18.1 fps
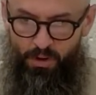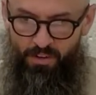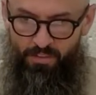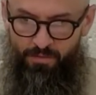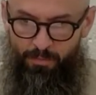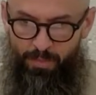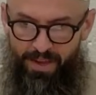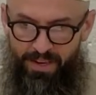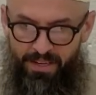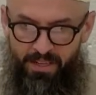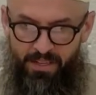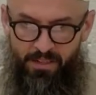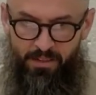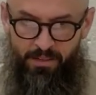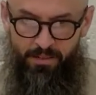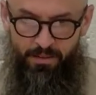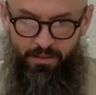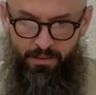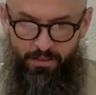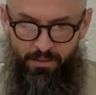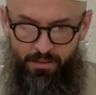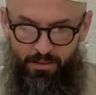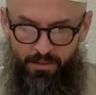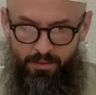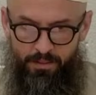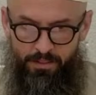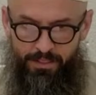of Bani
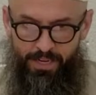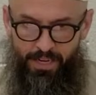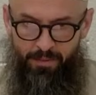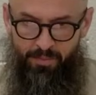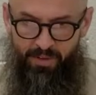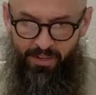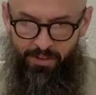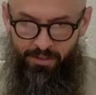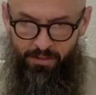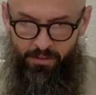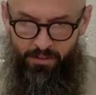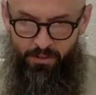Shayba.